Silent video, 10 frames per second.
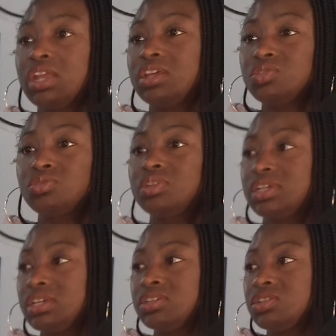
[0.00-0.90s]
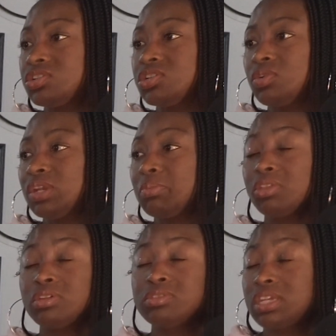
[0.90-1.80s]
And it truly is just showing up
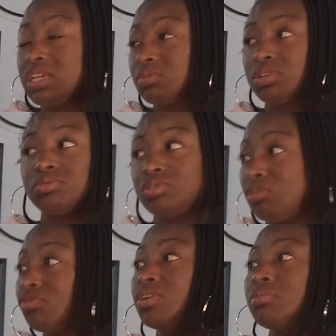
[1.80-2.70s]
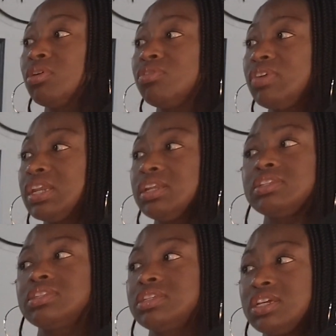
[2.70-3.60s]
on those days where you don't feel motivated
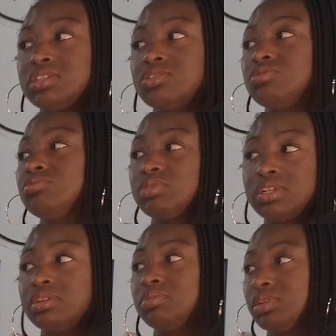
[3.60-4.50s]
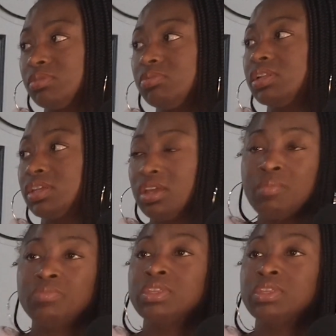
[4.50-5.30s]
is the days that you really